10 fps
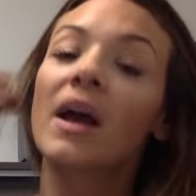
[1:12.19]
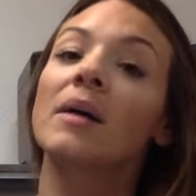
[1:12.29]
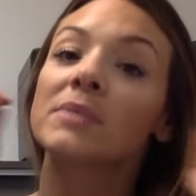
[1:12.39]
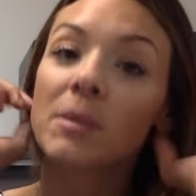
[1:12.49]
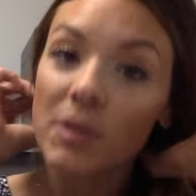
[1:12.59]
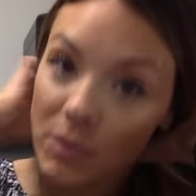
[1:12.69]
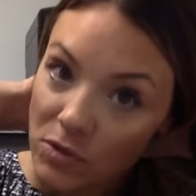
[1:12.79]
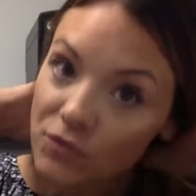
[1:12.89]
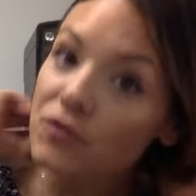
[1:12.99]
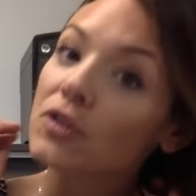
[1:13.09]
some of the
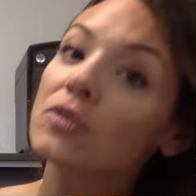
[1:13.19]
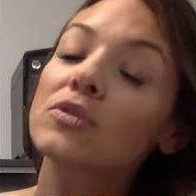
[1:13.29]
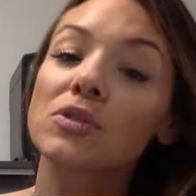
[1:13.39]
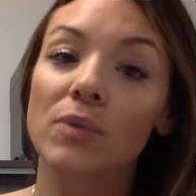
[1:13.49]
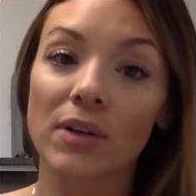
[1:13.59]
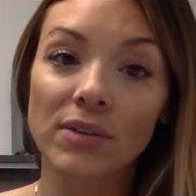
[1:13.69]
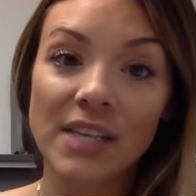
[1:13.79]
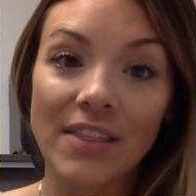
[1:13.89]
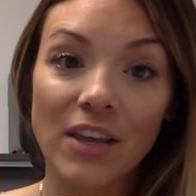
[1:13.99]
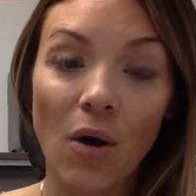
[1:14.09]
most fertile soils
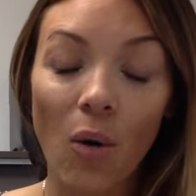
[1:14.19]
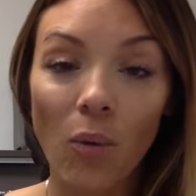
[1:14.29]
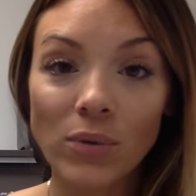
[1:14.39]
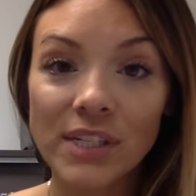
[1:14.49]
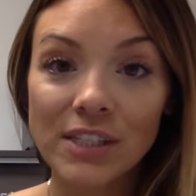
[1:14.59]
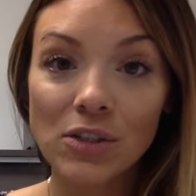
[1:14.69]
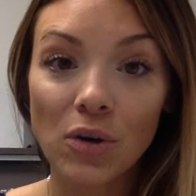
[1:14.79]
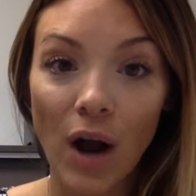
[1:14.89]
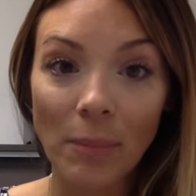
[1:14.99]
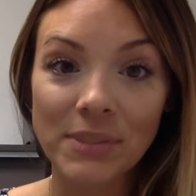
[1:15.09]
and the oldest
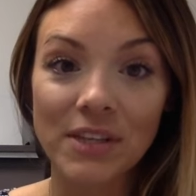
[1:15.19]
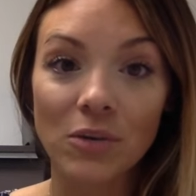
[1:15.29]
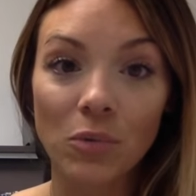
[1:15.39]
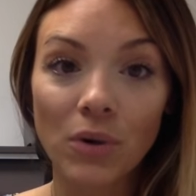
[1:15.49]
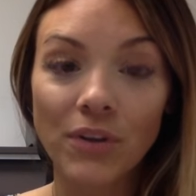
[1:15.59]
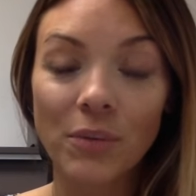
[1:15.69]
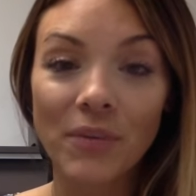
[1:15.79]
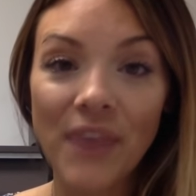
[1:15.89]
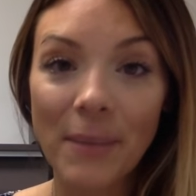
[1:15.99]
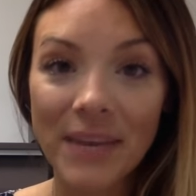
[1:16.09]
crops in the world. And what
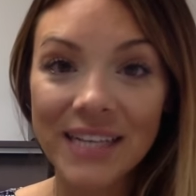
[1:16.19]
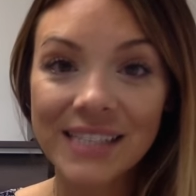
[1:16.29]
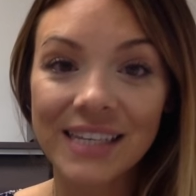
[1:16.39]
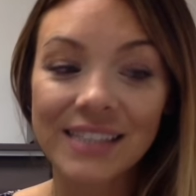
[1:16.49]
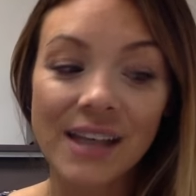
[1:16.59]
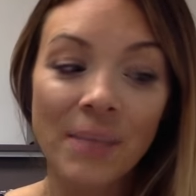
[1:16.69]
that means is